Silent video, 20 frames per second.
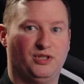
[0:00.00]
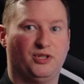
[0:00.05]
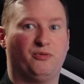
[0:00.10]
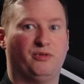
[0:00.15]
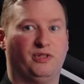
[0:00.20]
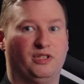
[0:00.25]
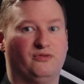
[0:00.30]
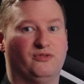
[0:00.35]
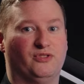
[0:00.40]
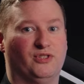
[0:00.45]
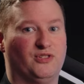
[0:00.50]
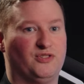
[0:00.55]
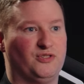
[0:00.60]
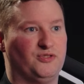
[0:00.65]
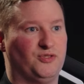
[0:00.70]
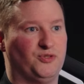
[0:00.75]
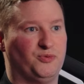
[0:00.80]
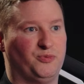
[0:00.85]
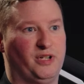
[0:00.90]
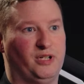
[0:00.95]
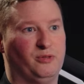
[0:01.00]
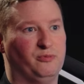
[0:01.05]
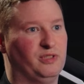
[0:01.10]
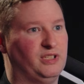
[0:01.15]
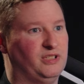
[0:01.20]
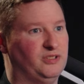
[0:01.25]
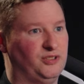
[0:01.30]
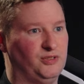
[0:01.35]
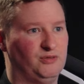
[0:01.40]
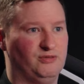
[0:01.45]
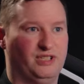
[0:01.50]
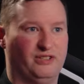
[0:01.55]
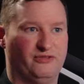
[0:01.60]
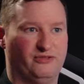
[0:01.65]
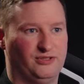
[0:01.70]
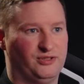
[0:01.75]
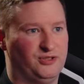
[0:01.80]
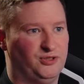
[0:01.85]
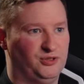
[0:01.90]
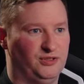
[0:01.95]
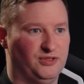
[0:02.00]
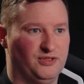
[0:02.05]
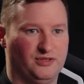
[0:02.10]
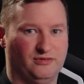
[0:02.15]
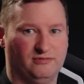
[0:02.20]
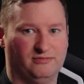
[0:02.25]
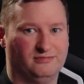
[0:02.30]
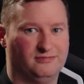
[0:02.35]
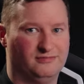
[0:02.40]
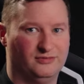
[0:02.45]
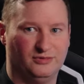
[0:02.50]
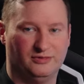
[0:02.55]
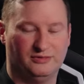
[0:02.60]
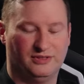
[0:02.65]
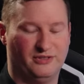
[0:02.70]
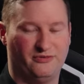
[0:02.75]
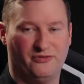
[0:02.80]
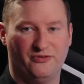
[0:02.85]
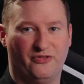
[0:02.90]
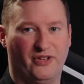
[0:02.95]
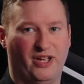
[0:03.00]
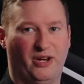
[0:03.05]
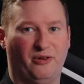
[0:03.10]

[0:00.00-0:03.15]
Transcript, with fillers: the acrylic versions as well, and we can do different colours and different